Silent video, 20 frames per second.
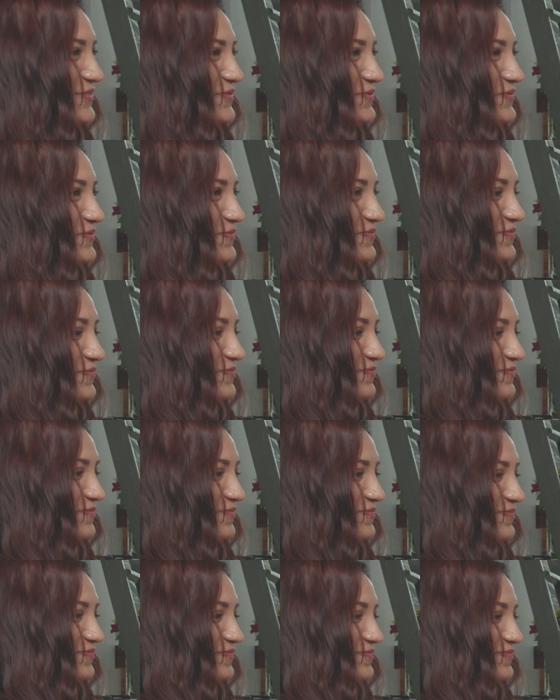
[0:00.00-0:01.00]

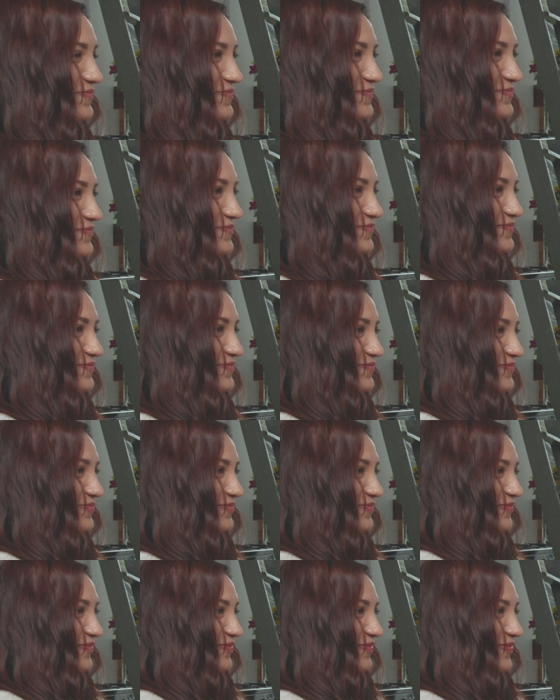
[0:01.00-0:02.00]

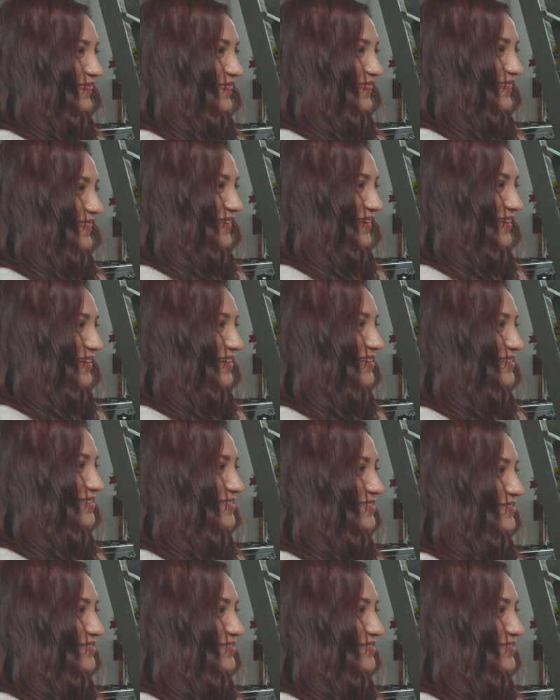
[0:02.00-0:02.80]
This person isn't speaking.